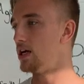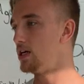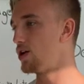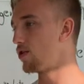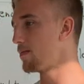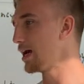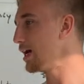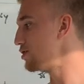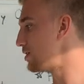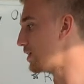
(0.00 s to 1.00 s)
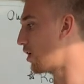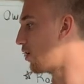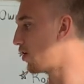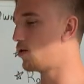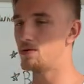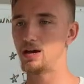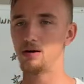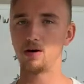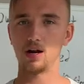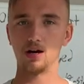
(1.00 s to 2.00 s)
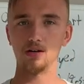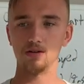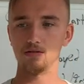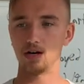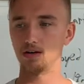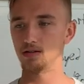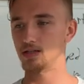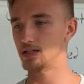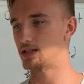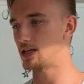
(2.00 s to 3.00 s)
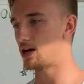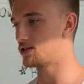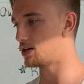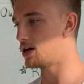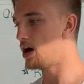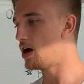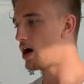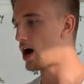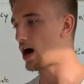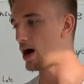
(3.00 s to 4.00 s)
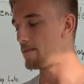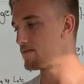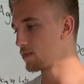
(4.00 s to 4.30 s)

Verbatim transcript: year in my agency, although we made about 100, 160,000 um,